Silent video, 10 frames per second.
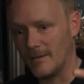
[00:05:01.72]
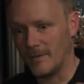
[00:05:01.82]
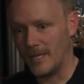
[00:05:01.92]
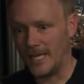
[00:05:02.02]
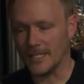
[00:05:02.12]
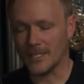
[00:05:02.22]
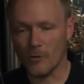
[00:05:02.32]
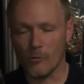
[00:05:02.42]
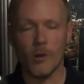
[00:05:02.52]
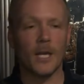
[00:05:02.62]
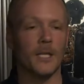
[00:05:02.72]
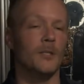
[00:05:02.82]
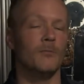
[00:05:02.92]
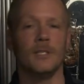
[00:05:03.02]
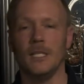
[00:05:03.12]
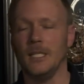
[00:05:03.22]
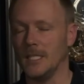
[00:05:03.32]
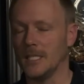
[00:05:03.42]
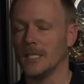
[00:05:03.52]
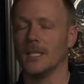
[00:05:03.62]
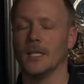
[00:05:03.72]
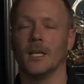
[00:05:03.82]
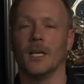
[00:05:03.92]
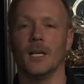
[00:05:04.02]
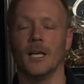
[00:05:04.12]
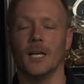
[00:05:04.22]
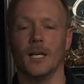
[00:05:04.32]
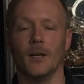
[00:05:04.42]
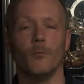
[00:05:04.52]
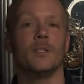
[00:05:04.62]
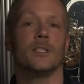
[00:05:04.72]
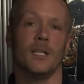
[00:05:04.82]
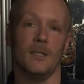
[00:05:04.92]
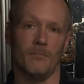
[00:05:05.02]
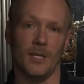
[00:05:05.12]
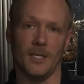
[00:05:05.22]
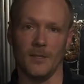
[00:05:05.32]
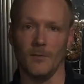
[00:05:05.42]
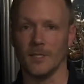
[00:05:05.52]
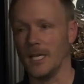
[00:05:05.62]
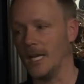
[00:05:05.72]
it's quite a unique whiskey, peaty whiskey. And